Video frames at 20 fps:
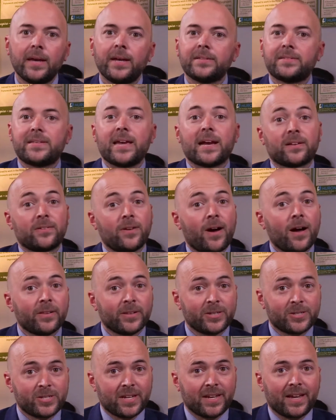
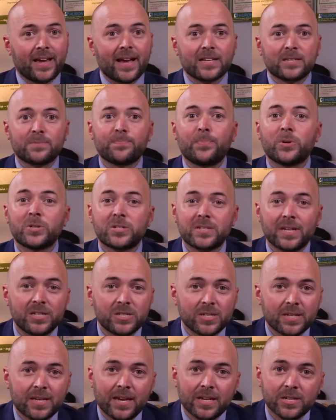Technology has pushed
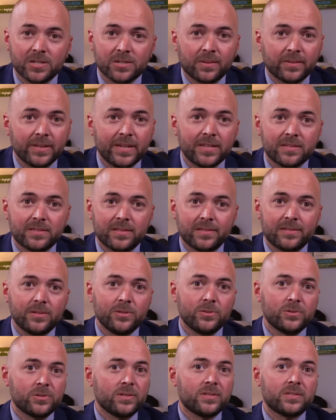educational
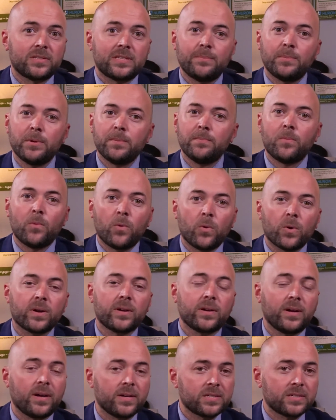institutions to be more
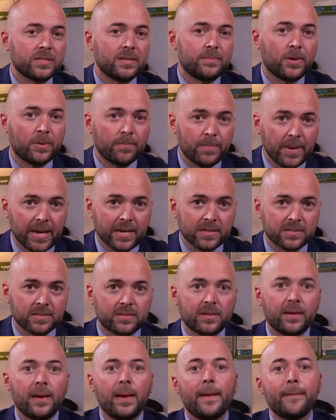customer-based,